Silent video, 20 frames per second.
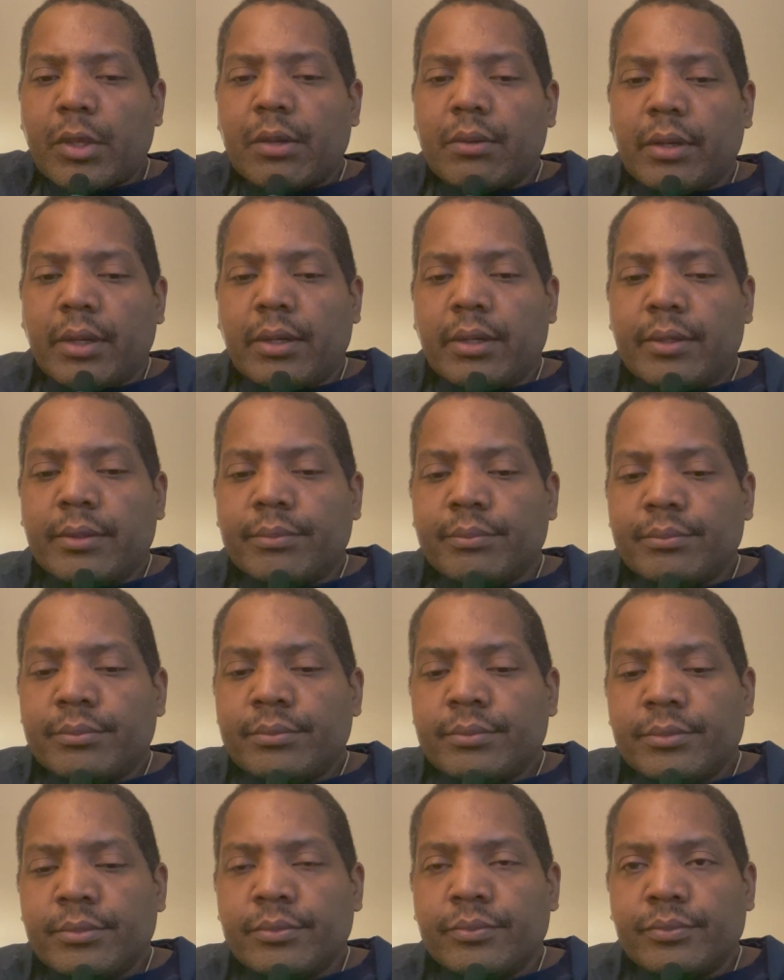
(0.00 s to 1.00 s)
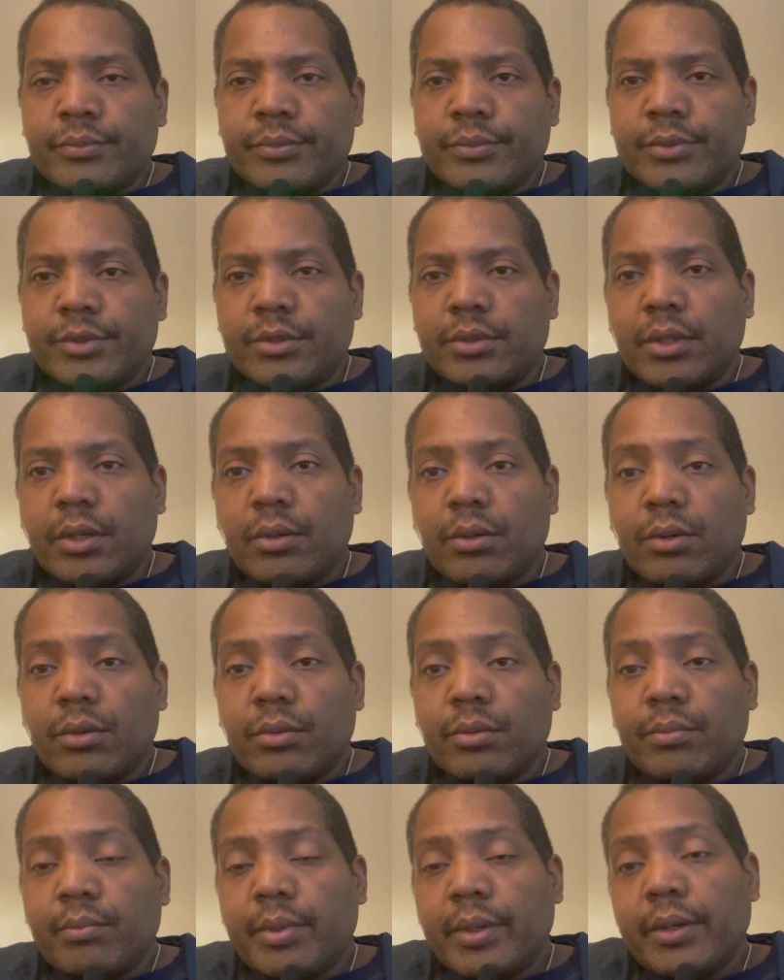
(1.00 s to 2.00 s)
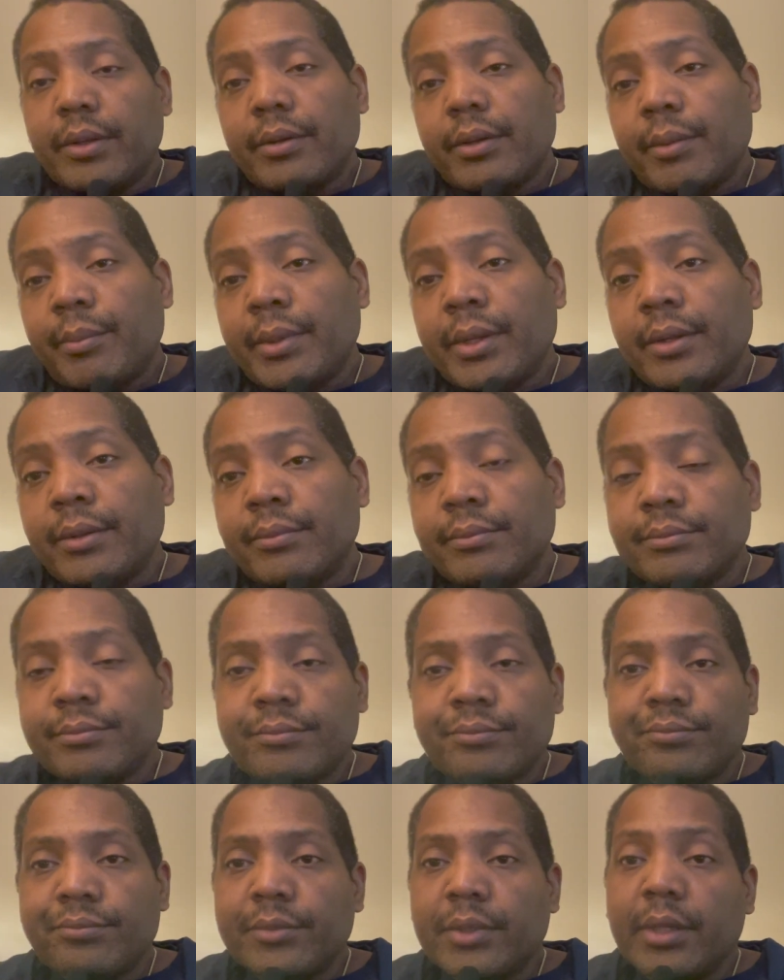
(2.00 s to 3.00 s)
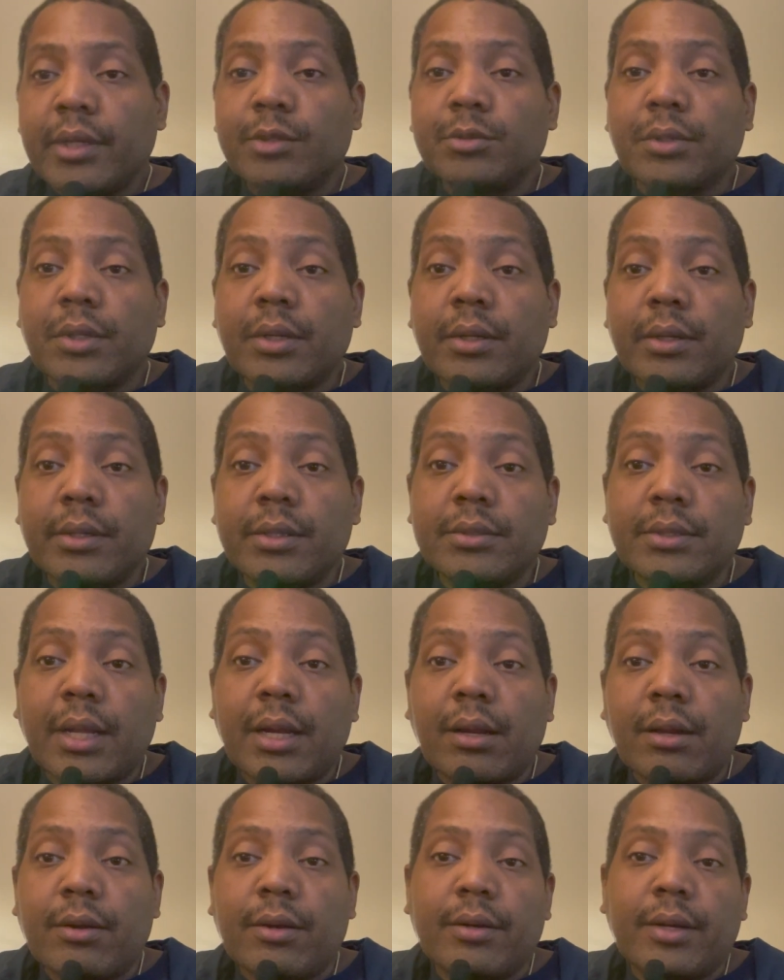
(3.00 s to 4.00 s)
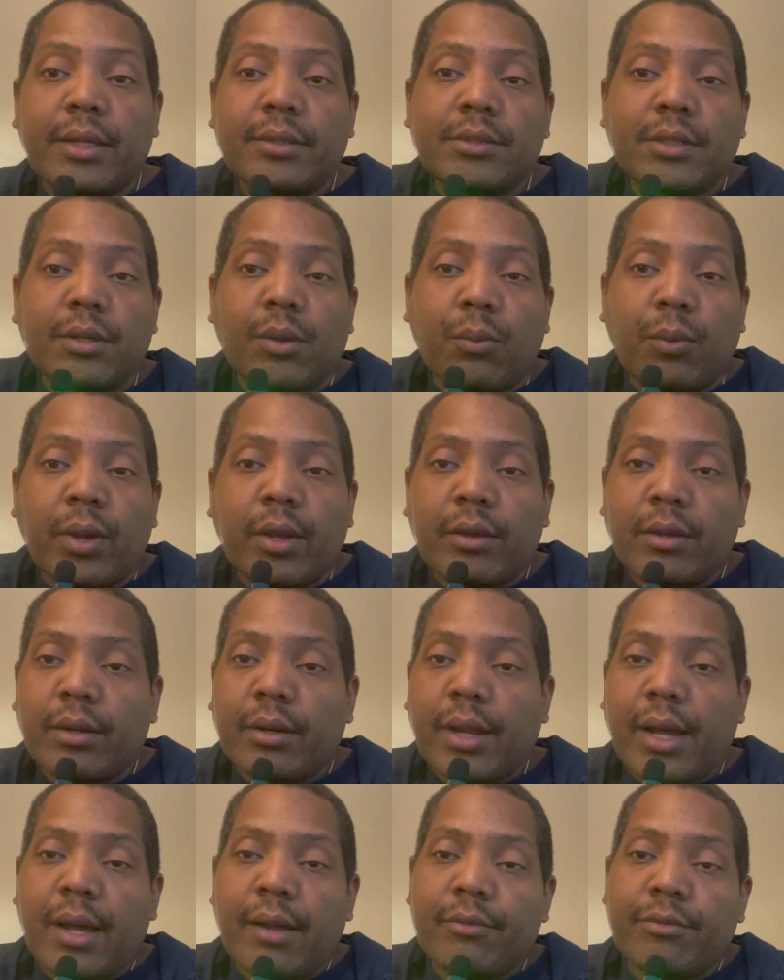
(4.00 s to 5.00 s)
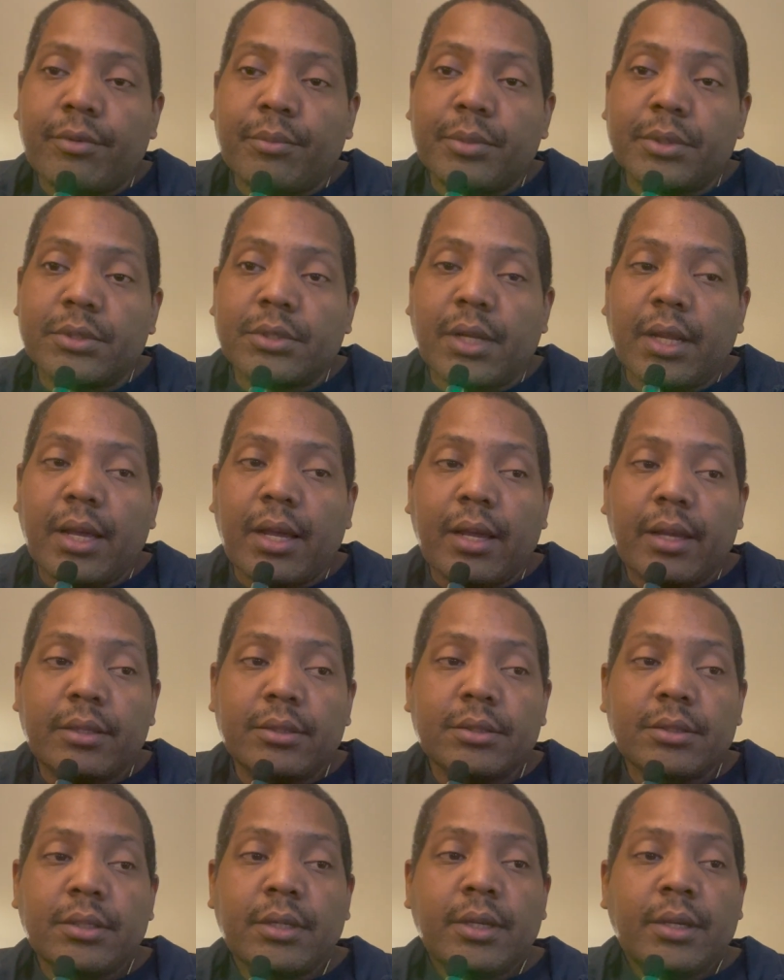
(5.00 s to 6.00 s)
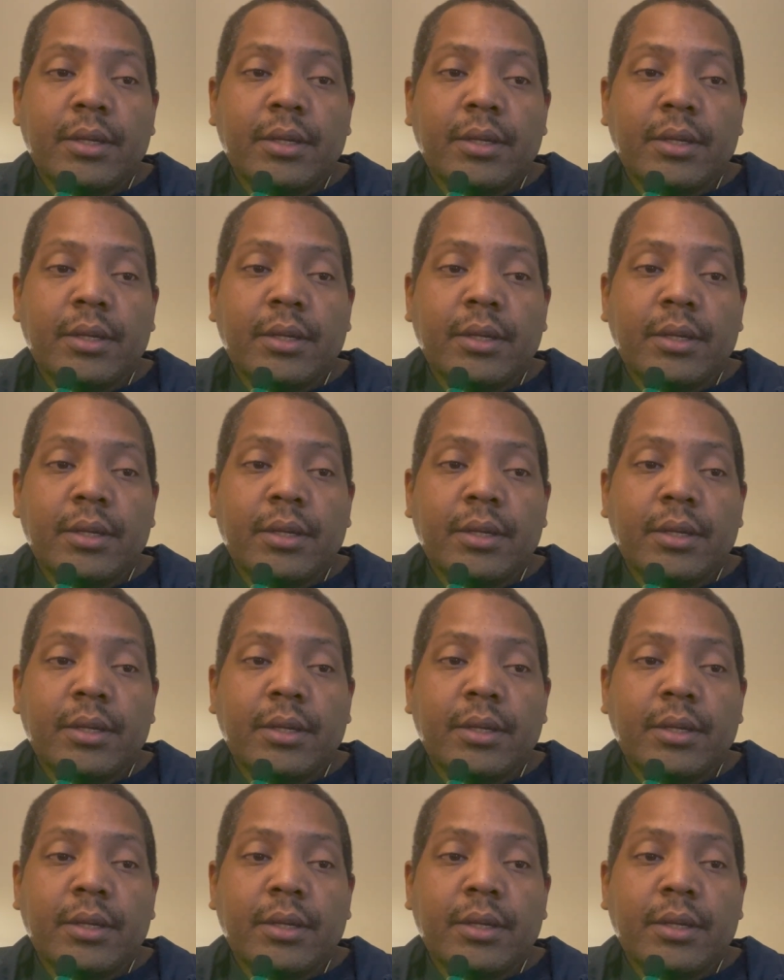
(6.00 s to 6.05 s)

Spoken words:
Um, so, but I mean, it is what it is. I took away a lot from this class.